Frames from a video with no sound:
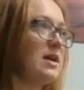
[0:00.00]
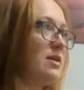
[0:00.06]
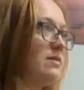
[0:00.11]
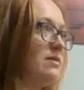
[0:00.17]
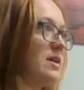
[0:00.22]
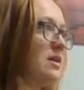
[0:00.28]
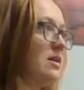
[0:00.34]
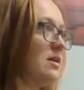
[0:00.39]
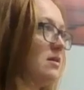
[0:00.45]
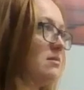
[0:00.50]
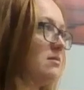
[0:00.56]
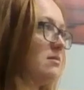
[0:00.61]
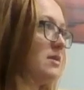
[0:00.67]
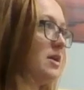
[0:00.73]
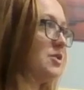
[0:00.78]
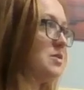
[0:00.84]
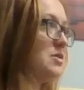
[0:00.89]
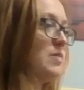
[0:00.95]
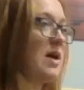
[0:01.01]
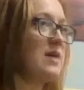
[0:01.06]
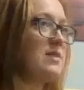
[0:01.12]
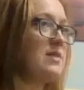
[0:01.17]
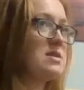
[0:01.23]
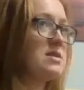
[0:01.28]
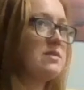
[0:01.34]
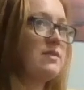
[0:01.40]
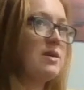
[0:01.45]
I don't even care. I'll just buy the
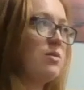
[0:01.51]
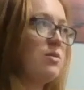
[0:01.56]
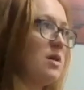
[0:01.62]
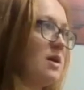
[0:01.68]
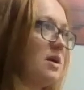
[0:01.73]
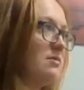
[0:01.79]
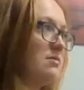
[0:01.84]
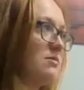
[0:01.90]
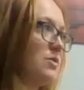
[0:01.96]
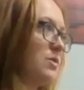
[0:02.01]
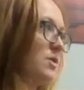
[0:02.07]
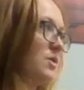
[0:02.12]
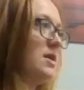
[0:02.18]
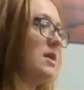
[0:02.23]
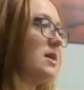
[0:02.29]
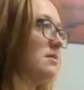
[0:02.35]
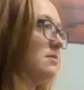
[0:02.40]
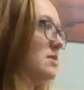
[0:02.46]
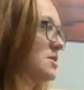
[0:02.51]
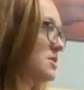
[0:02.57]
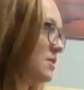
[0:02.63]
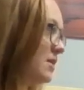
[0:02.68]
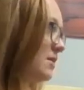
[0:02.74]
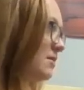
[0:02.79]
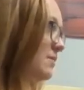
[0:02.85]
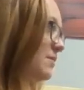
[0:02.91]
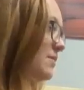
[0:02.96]
stuff I want or not. It's
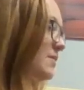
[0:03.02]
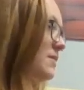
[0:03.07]
okay.